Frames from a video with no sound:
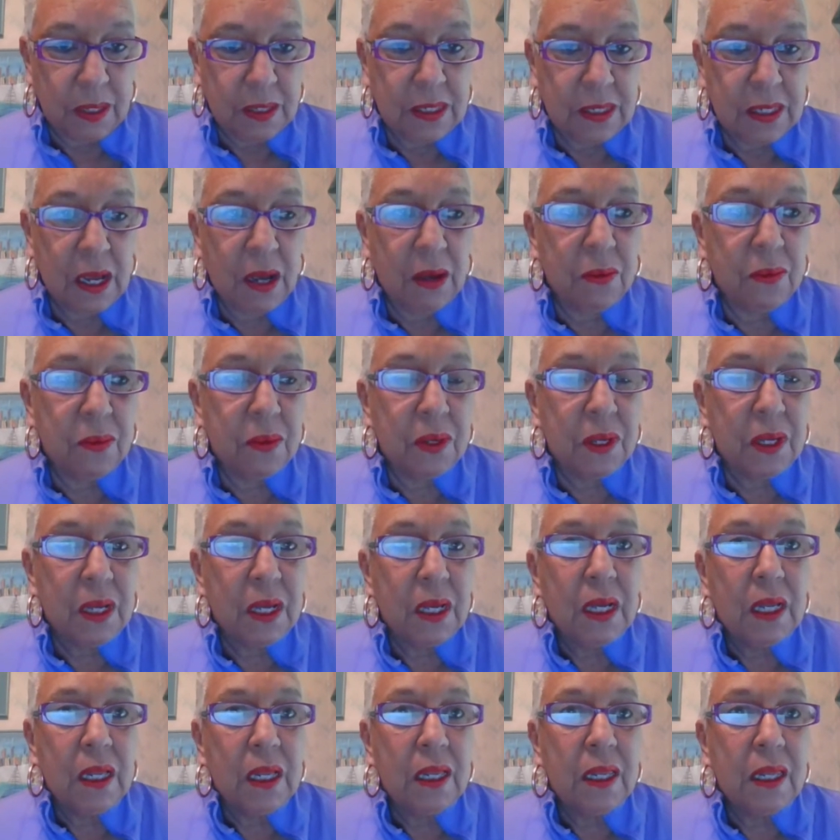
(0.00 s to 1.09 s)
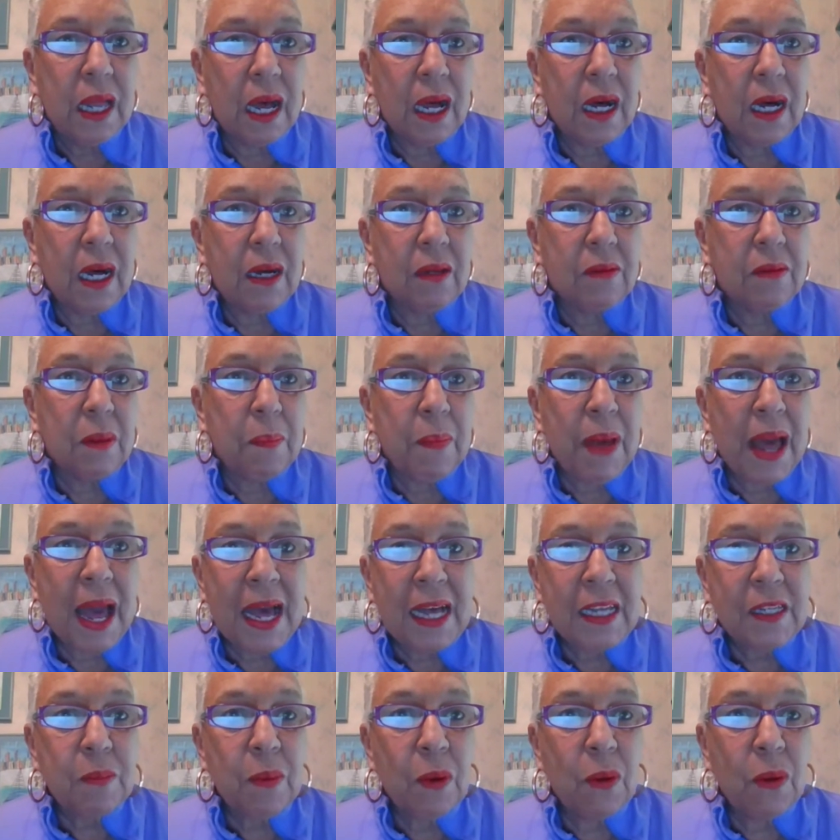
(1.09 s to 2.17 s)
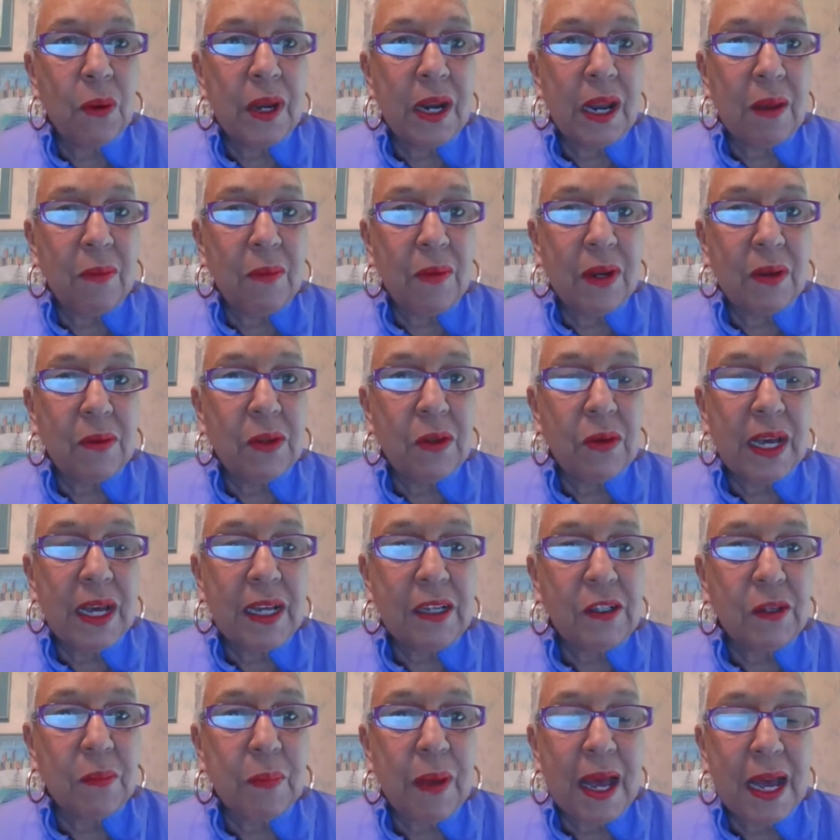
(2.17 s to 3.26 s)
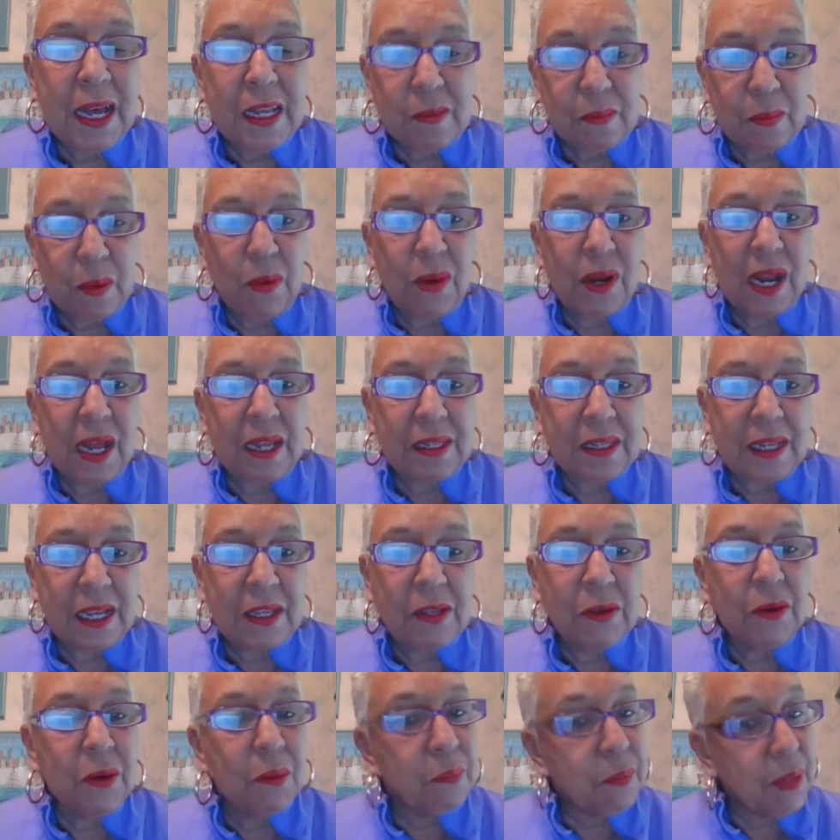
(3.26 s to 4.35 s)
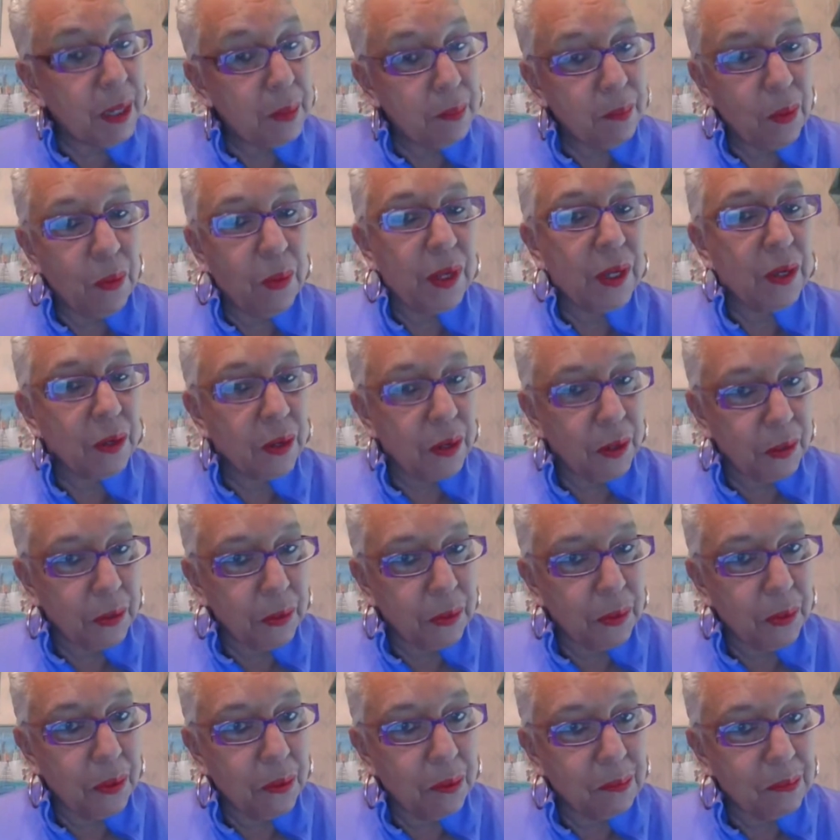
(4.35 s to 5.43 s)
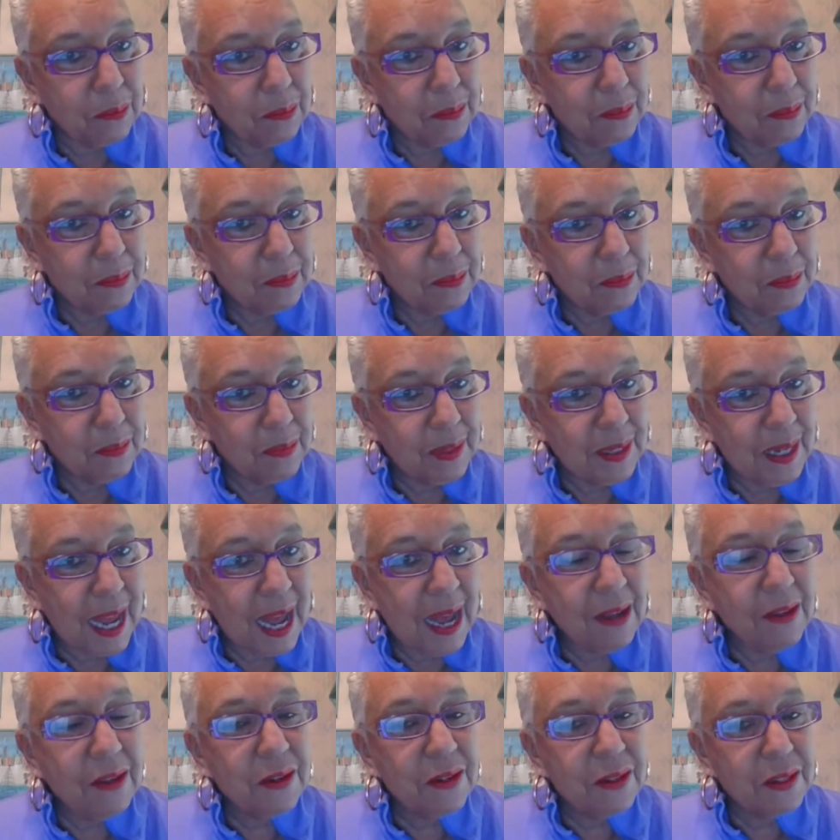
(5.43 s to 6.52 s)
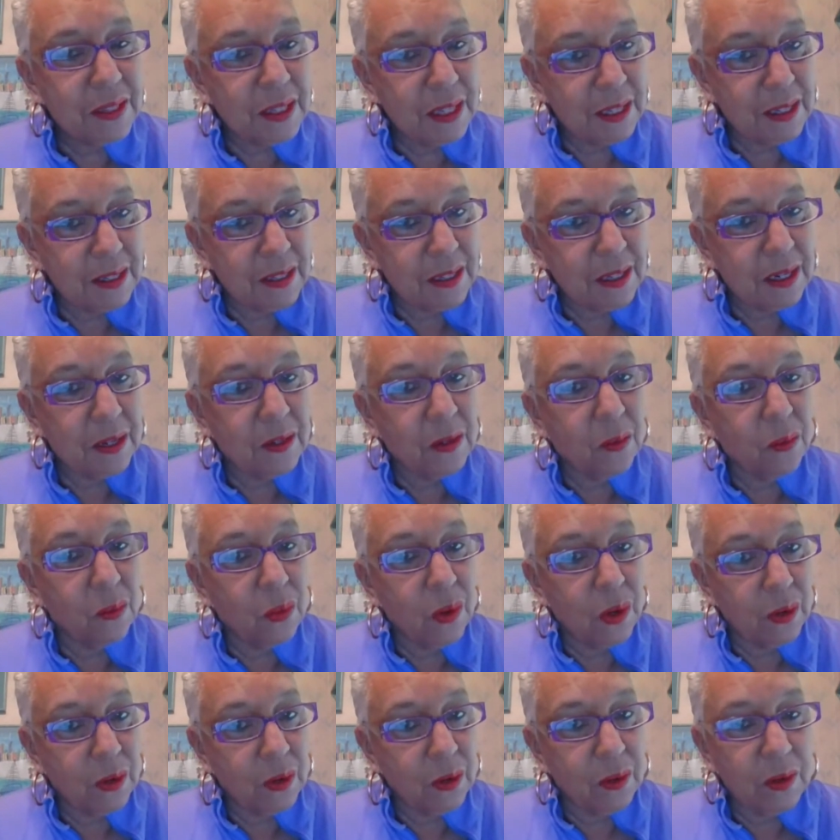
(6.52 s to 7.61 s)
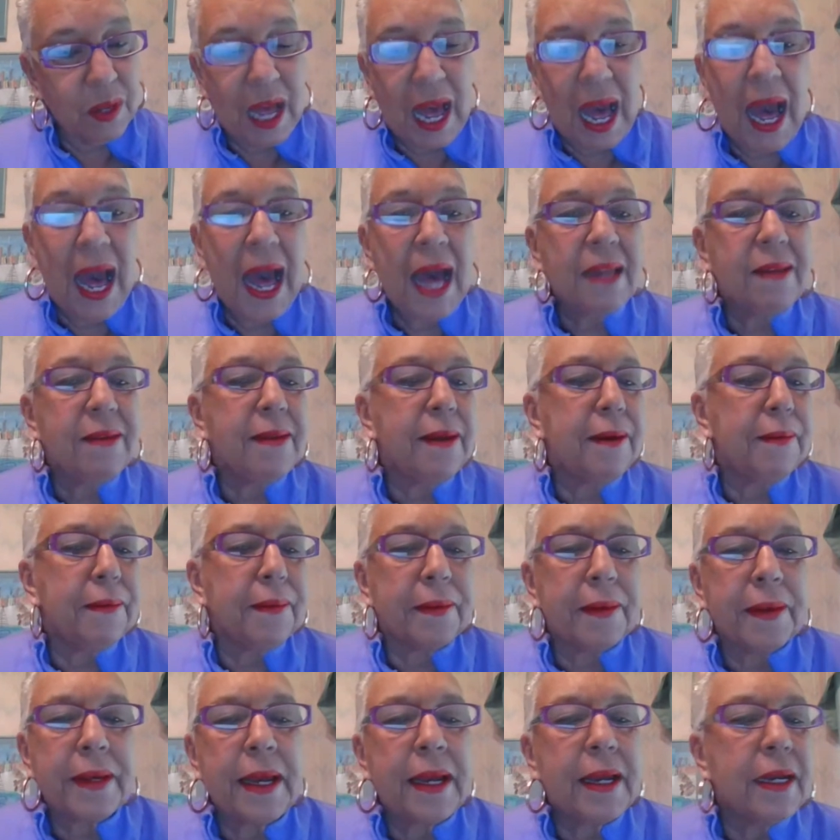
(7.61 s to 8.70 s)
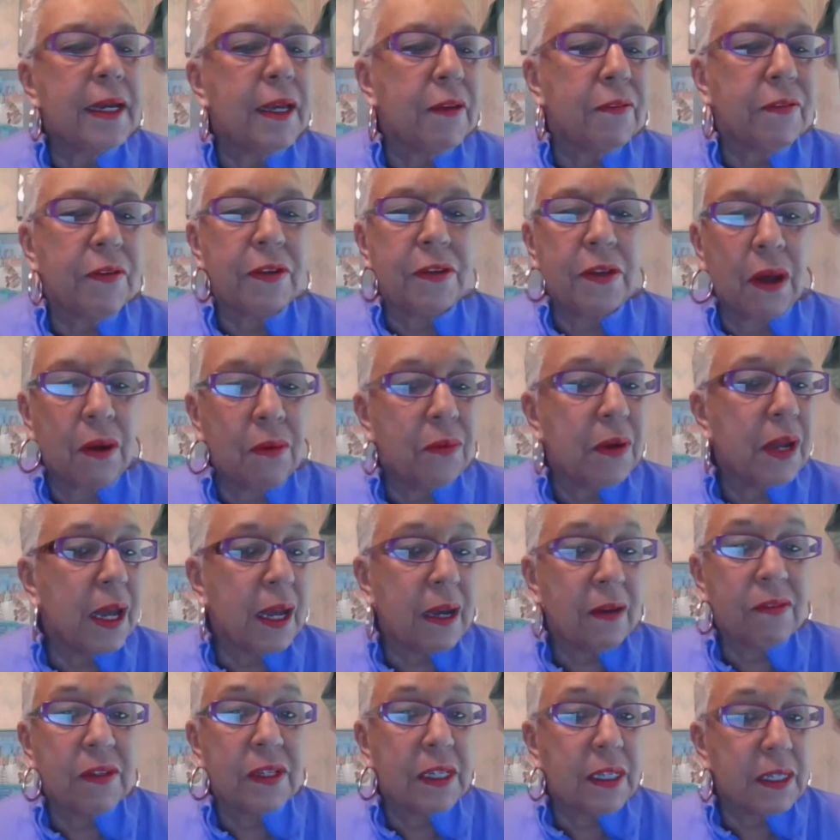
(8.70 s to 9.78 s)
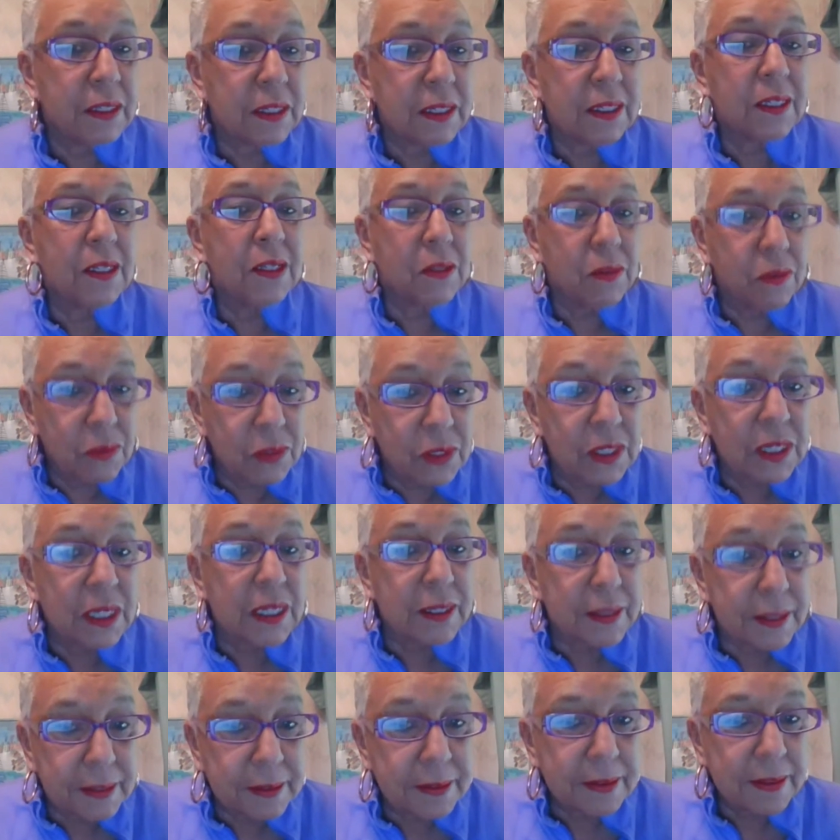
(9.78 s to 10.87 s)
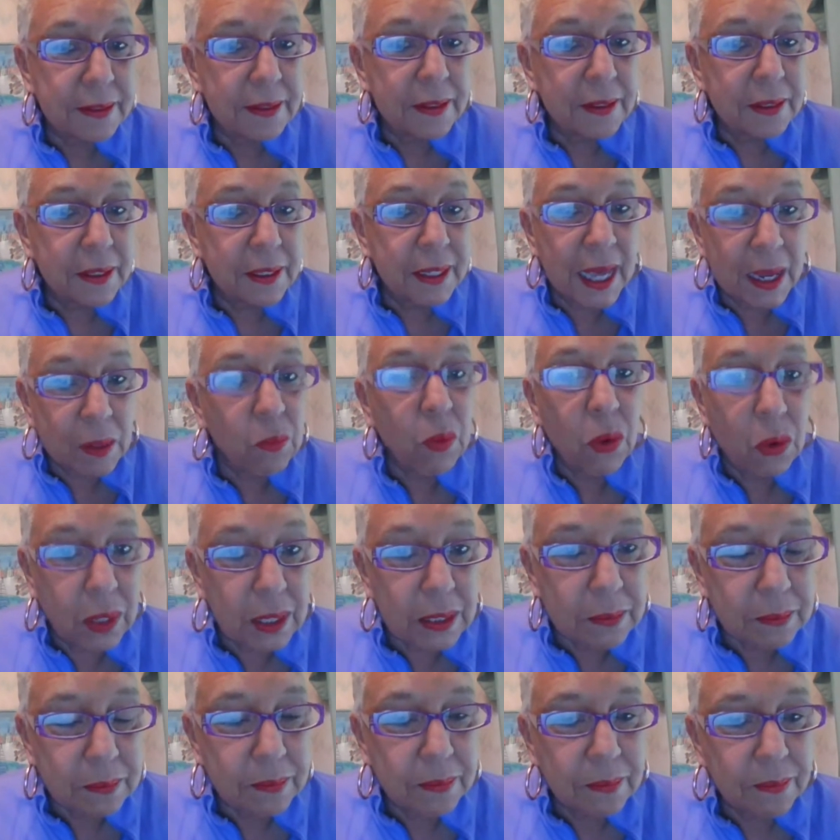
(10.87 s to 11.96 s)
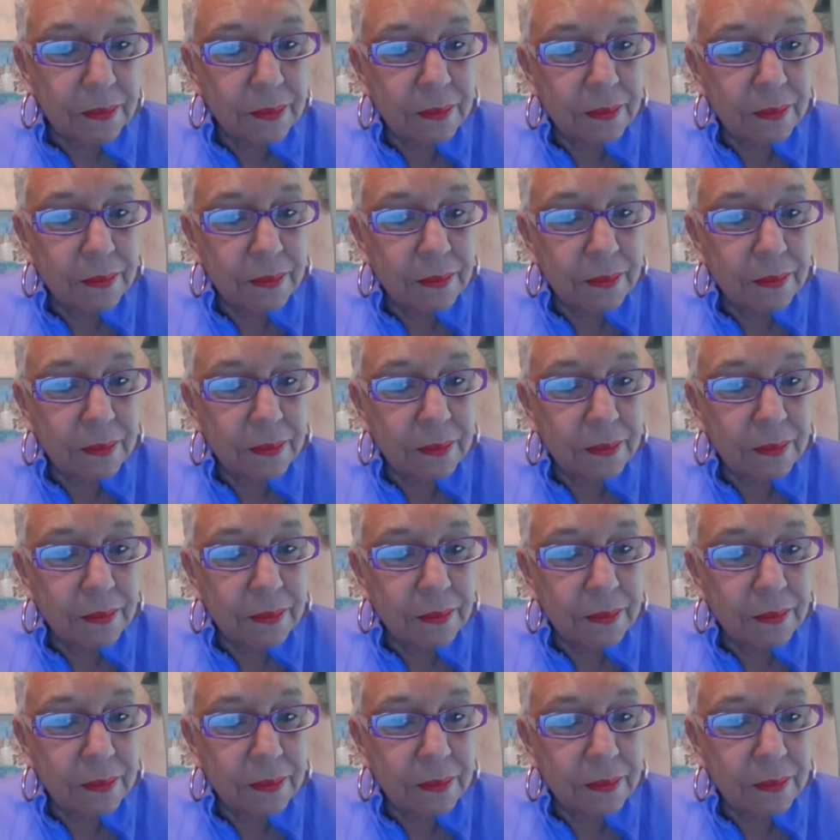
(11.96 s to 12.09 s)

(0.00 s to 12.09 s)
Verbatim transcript: Mm. So uh, the passport, when you get your passport, I say you're a big boy or girl. Now you're a citizen of the world. I don't care if you don't ever get to use it. Get one.